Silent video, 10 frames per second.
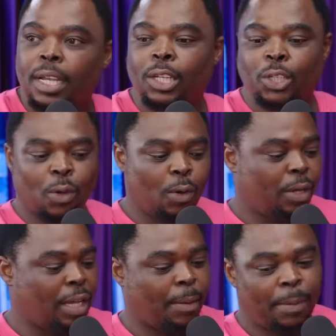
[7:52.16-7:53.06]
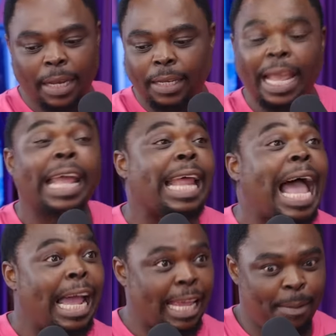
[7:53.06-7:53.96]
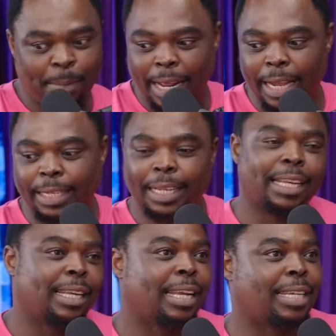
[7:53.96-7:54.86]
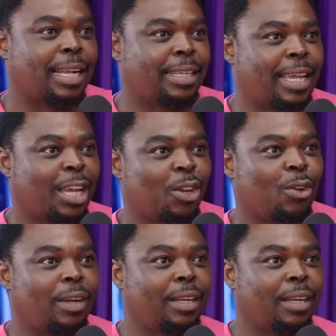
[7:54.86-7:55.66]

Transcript: So he applied. And I applied in Natal Technikon.